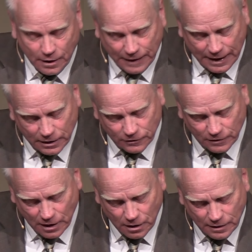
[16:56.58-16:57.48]
And that
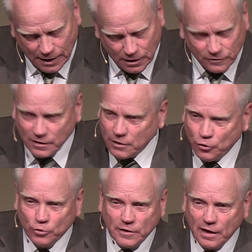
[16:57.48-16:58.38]
is a, that is a
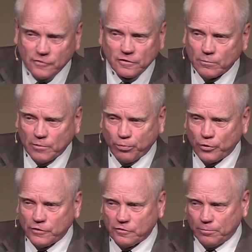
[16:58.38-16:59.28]
New Testament
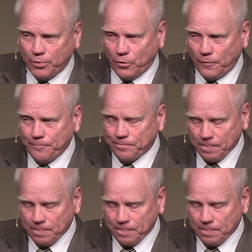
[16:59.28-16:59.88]
principle.